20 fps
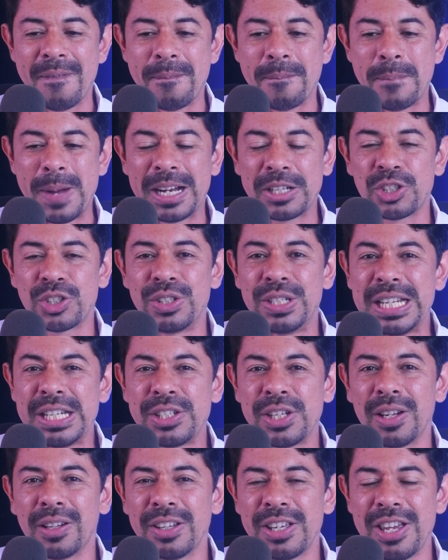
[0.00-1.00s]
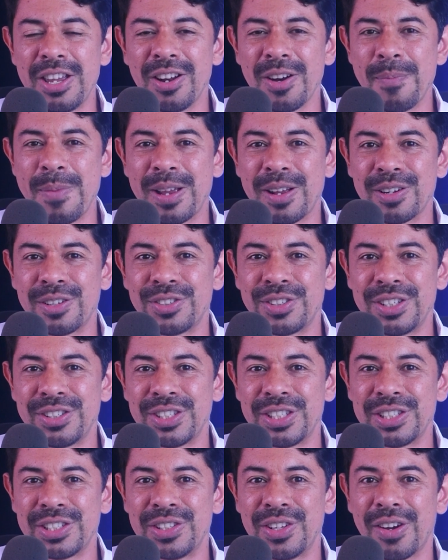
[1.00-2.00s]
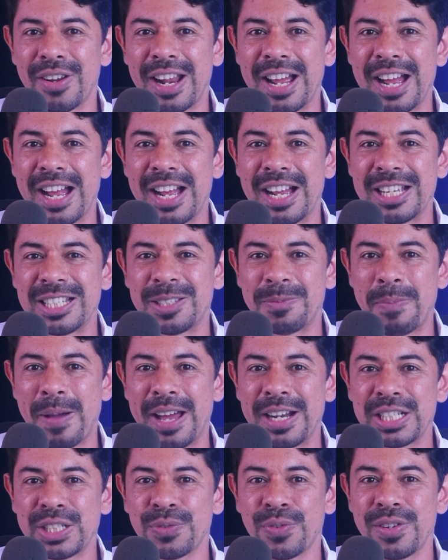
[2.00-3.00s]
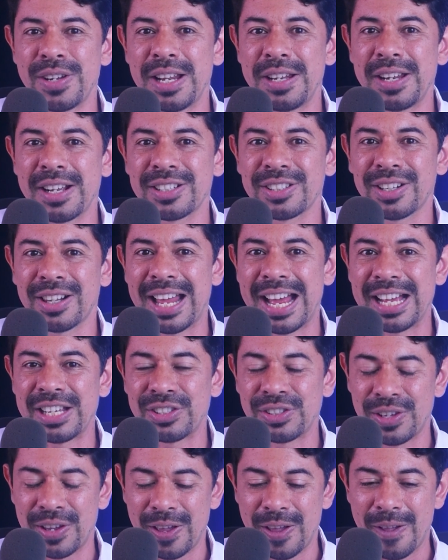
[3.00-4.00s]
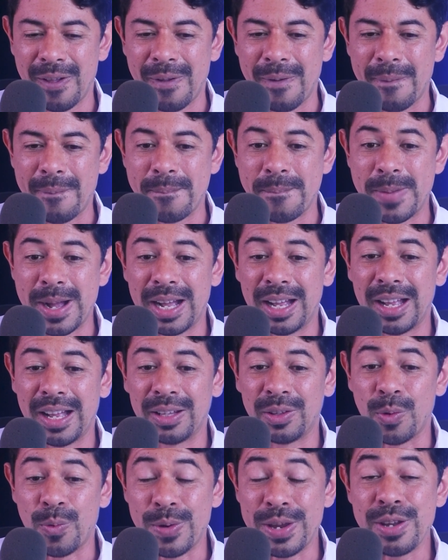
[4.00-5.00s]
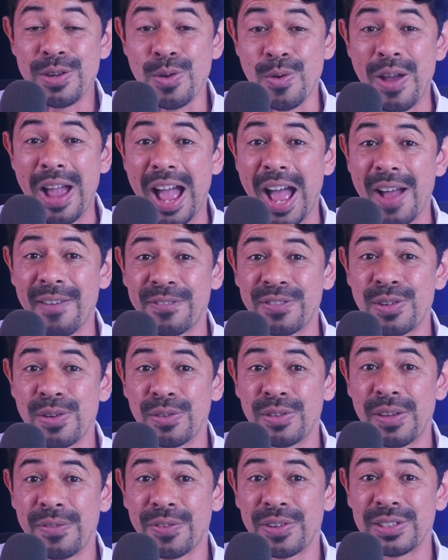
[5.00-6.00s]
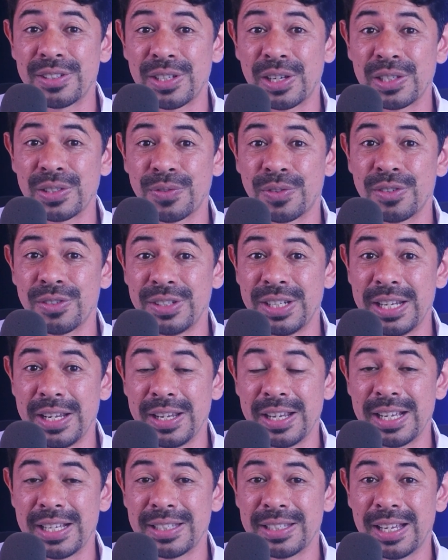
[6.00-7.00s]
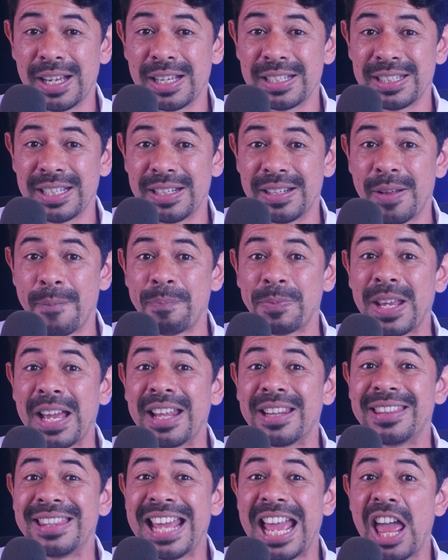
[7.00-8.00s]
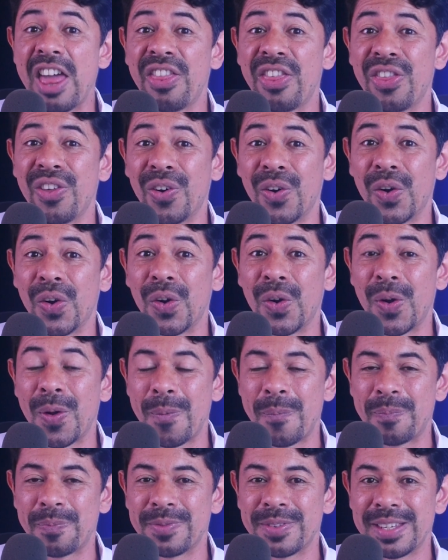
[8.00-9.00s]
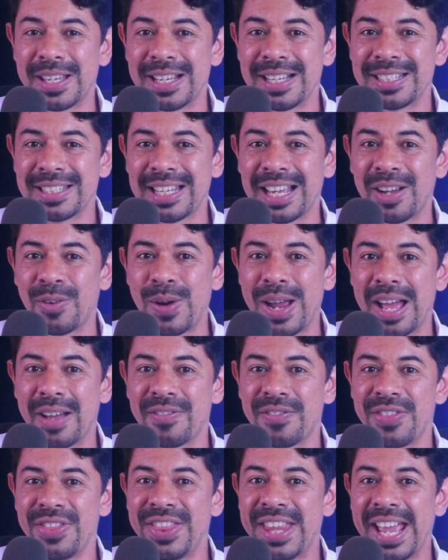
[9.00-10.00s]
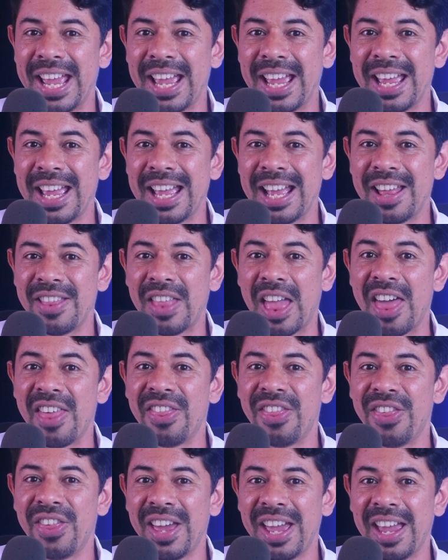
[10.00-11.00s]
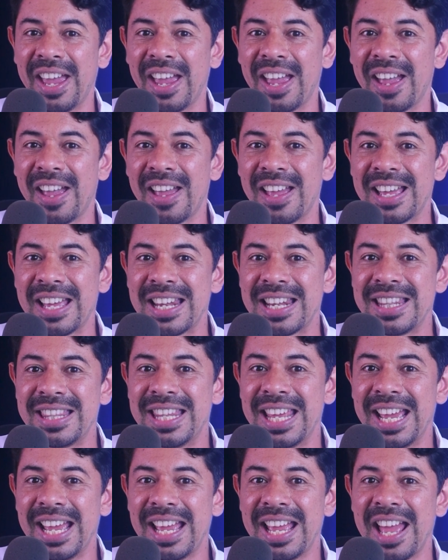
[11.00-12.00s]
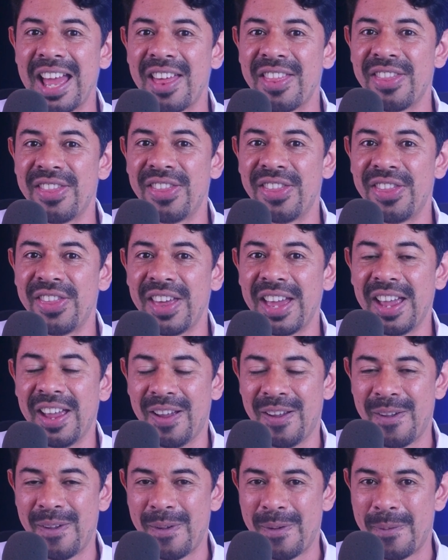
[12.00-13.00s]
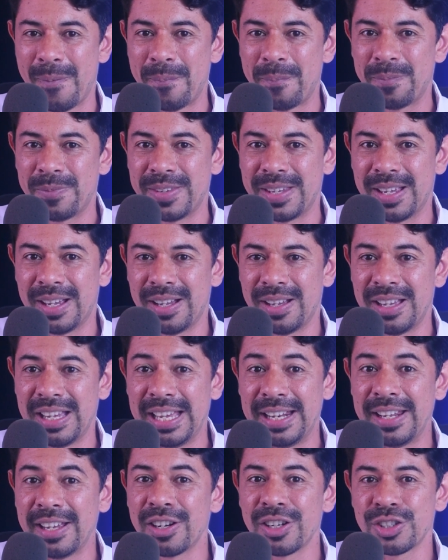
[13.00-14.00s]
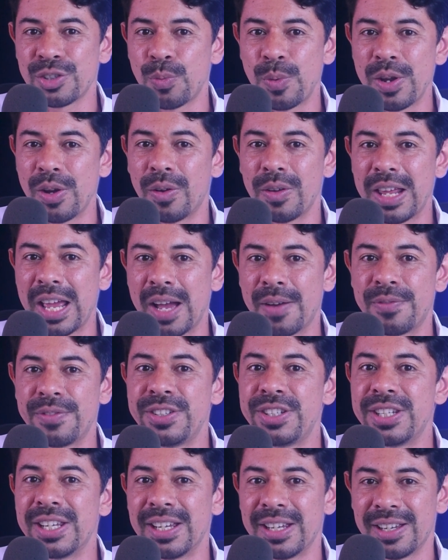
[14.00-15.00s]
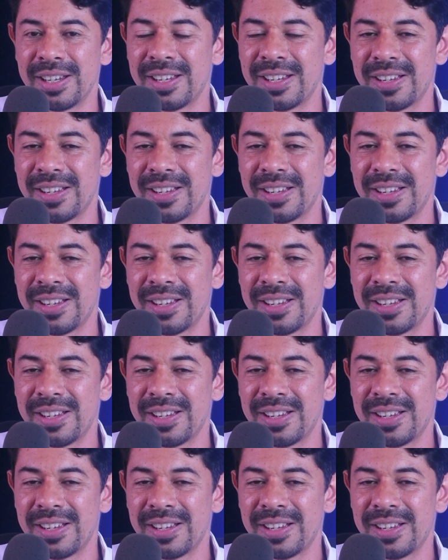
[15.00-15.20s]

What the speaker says: much detail here because this is not a Spanish phonetics class, but we do have 2 different sounds for D. Yes, as in dedo. Yes, we have de and de. De, de. Yeah. In English, we only have d.